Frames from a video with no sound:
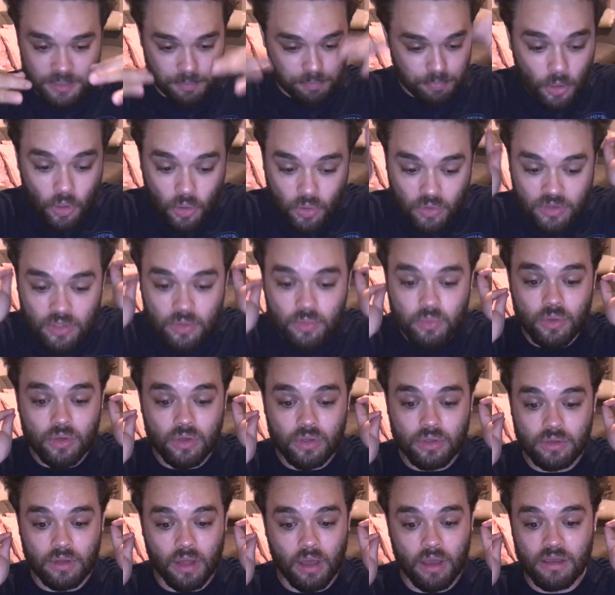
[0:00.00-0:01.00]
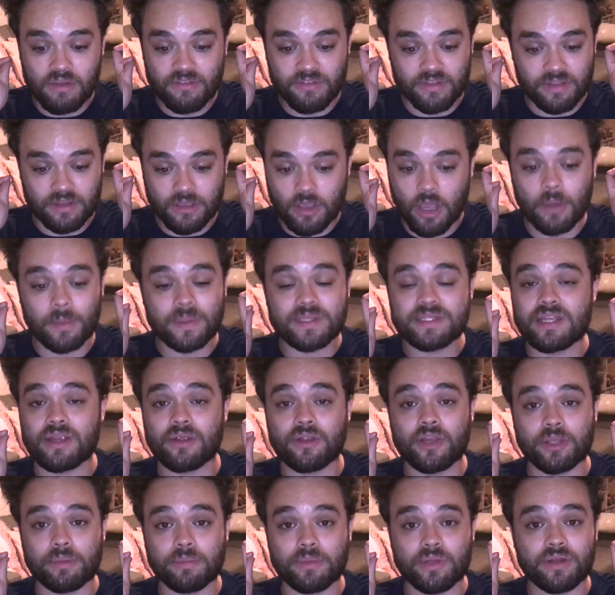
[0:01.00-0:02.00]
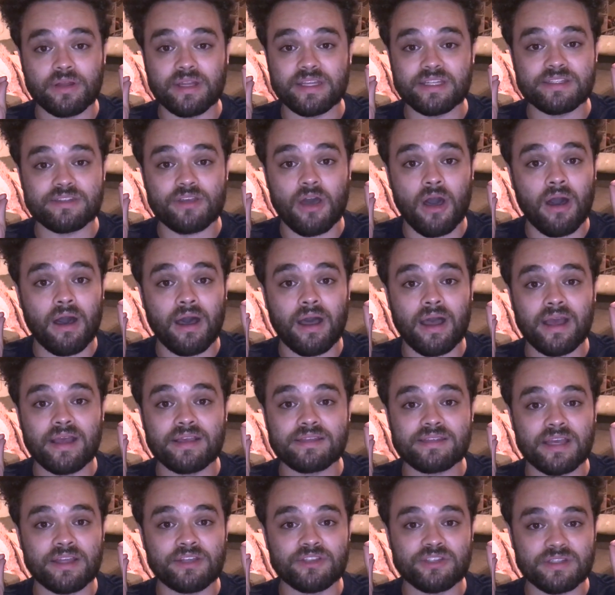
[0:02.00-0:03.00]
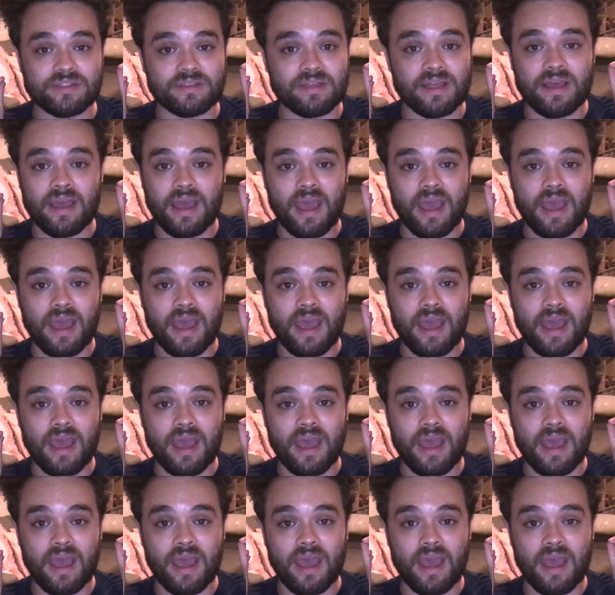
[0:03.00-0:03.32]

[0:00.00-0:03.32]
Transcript: to pull the wall over the commentary community's eyes and just